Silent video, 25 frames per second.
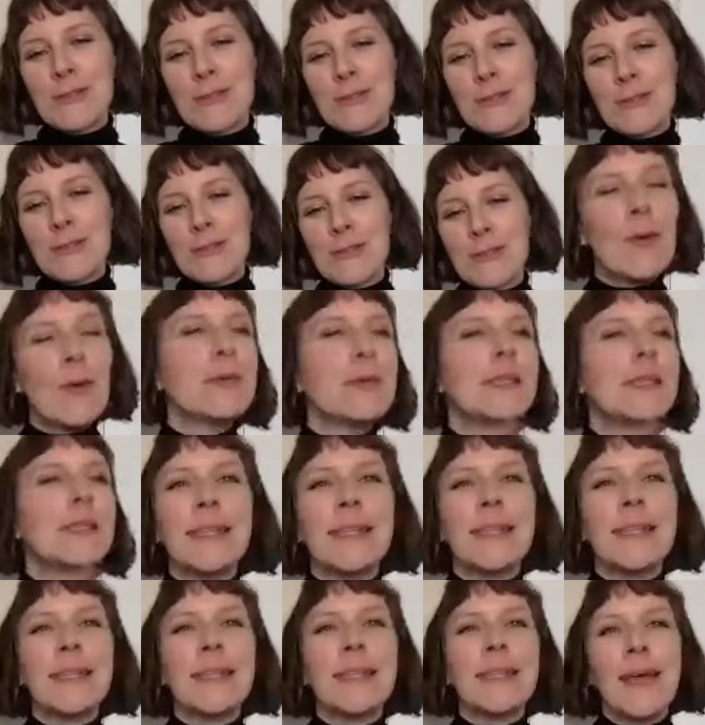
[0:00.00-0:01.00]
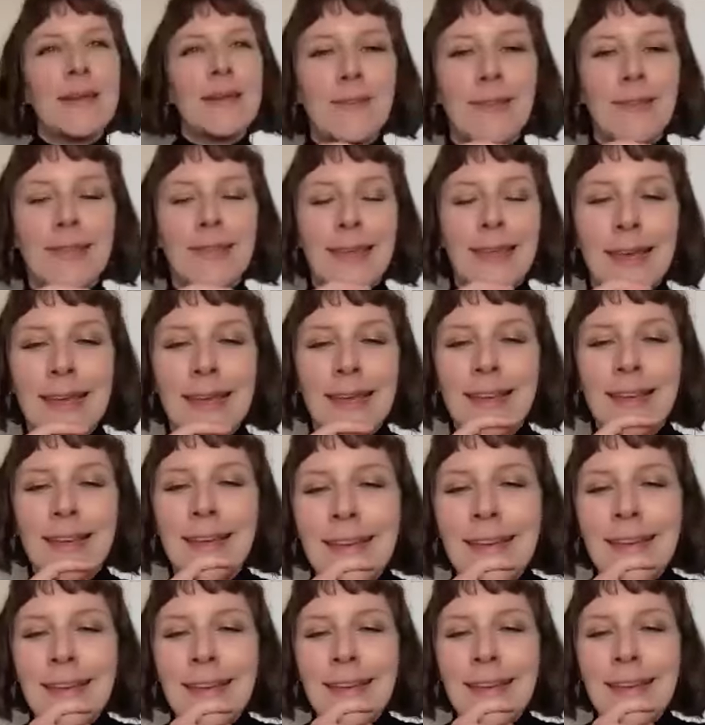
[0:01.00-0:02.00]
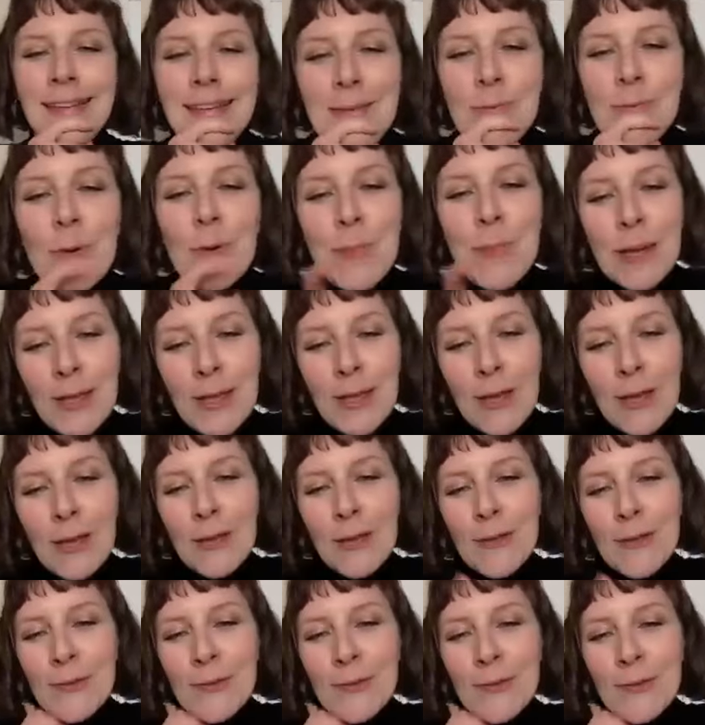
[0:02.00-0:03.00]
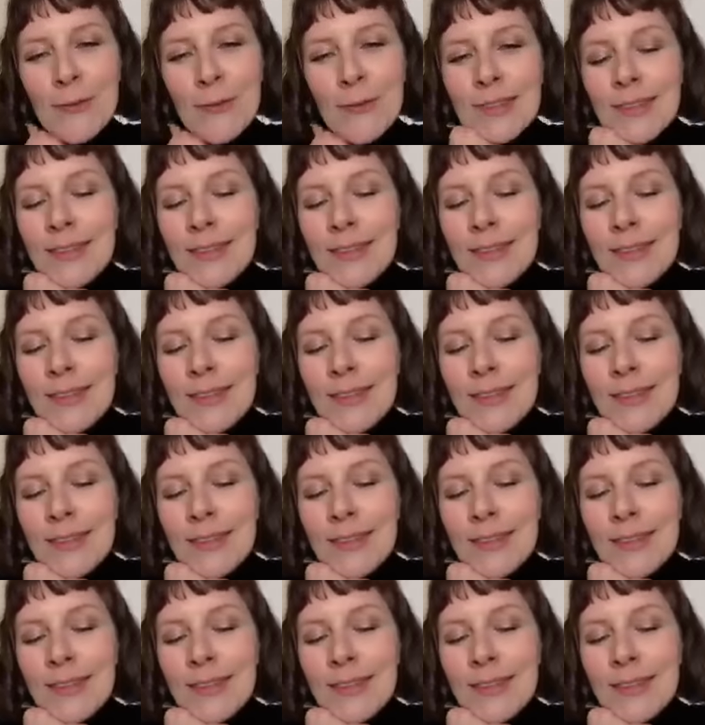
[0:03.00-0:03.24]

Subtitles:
so I probably stick them in everything. What about you?